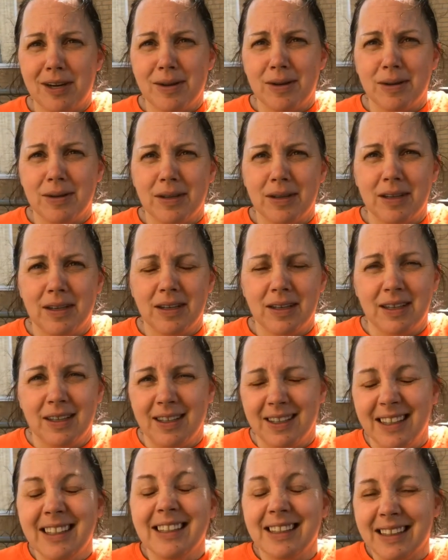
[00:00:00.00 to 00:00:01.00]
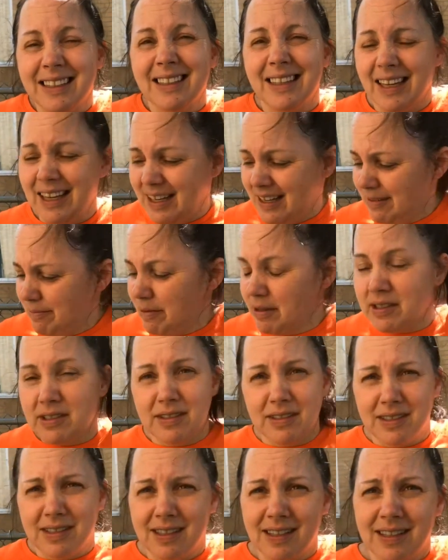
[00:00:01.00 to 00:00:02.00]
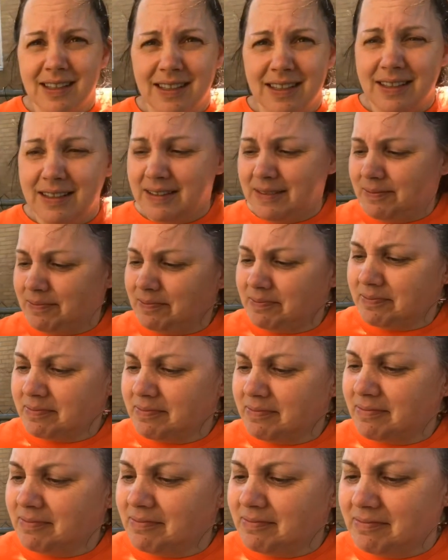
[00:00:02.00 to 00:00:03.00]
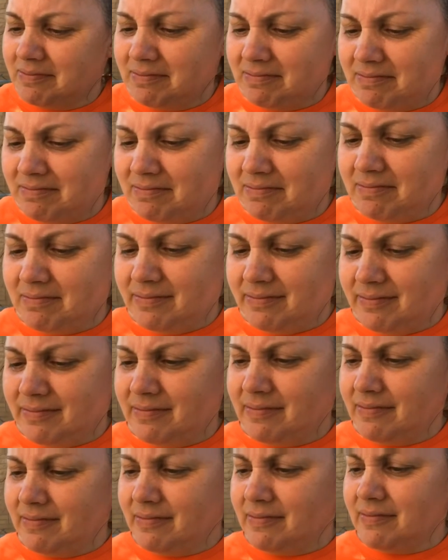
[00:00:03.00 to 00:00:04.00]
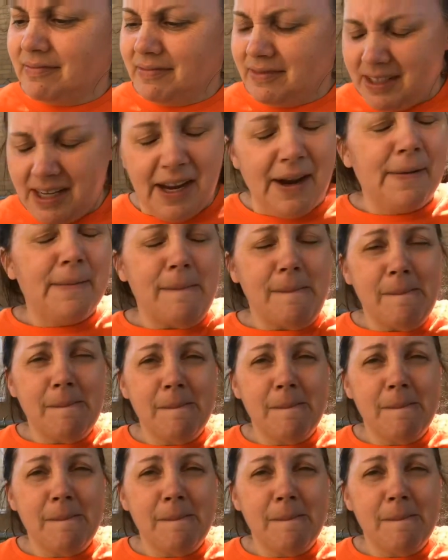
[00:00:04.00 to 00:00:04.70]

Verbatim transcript: just came in a tube. Yeah, but it's... So it's just a pre-rolled one gram joint. Yep.